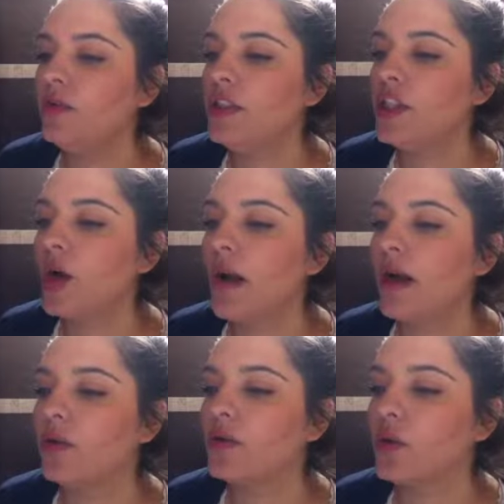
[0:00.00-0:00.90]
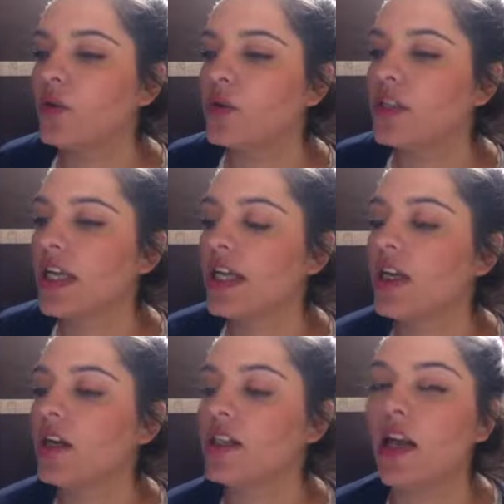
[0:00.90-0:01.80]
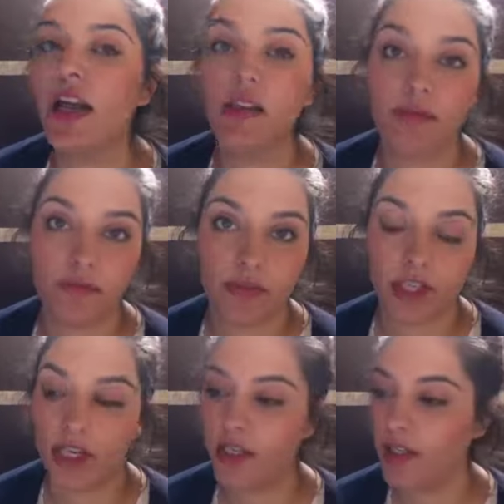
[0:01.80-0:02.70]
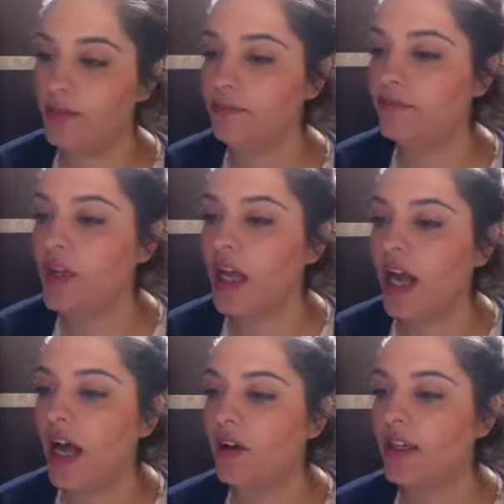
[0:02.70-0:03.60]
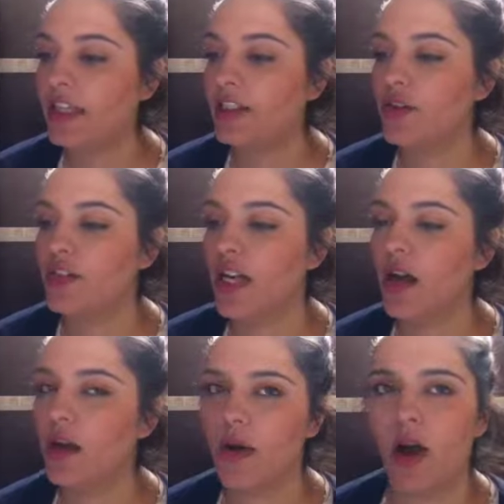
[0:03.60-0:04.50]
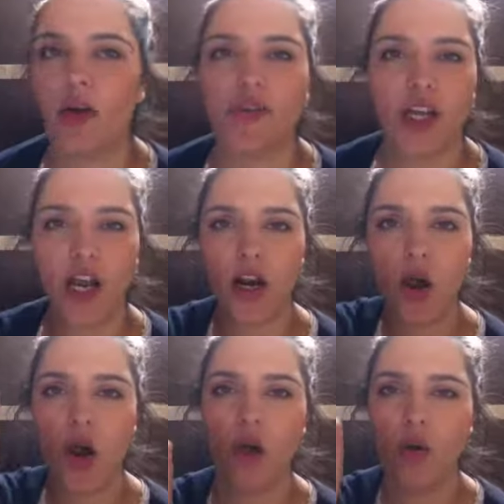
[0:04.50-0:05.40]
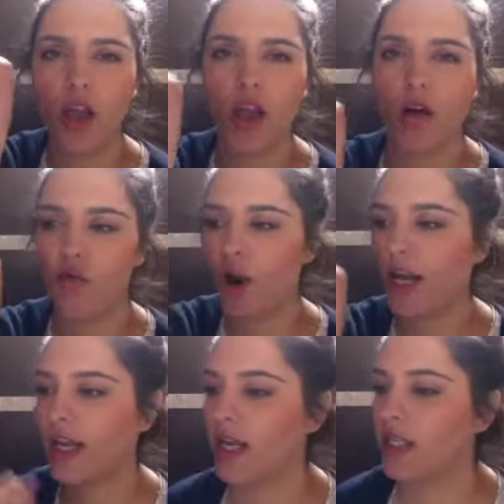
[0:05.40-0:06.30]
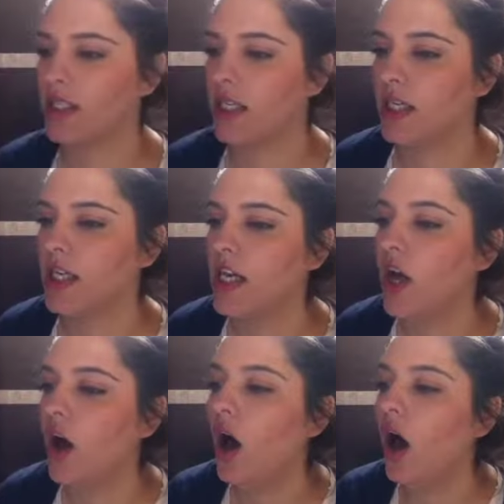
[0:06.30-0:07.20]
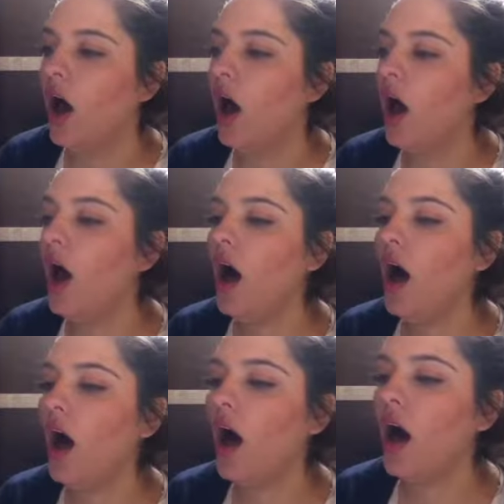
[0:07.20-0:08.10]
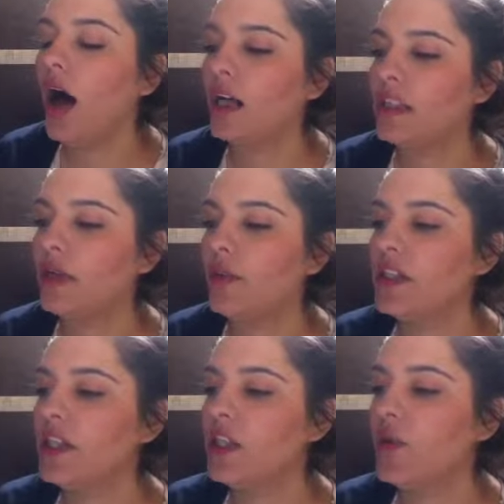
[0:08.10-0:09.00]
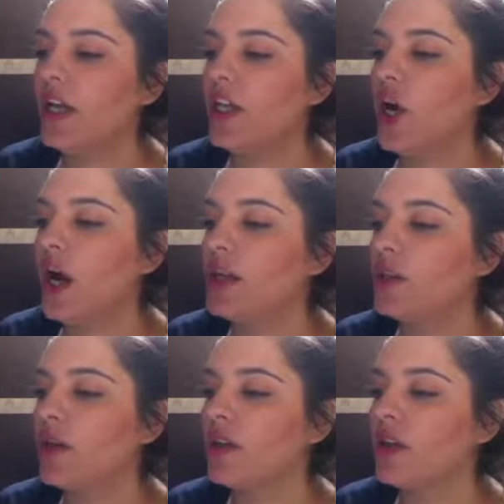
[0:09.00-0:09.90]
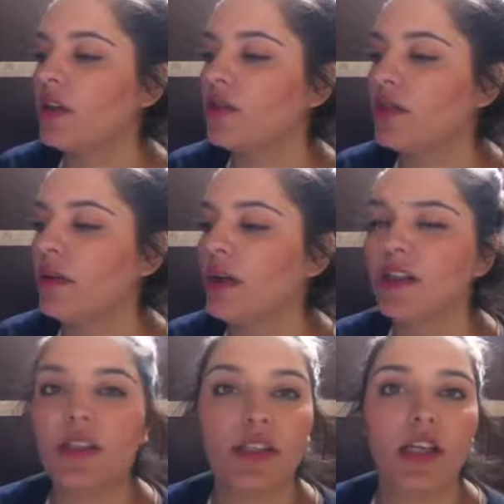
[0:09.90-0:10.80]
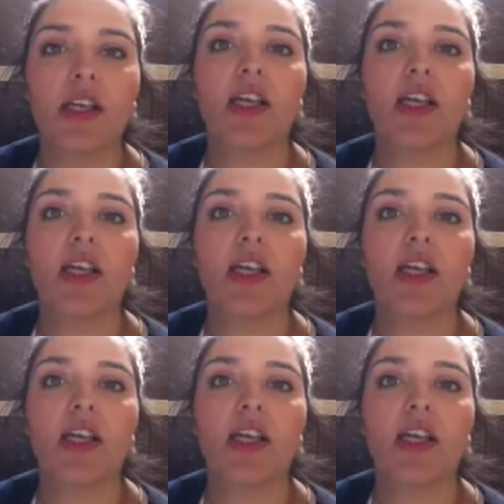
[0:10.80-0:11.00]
Did you go out or stay in last night? Stayed in. How late did you stay up? 10:30. Oh yeah, rocking it. Has anyone seen you in your underwear in the last 3 months?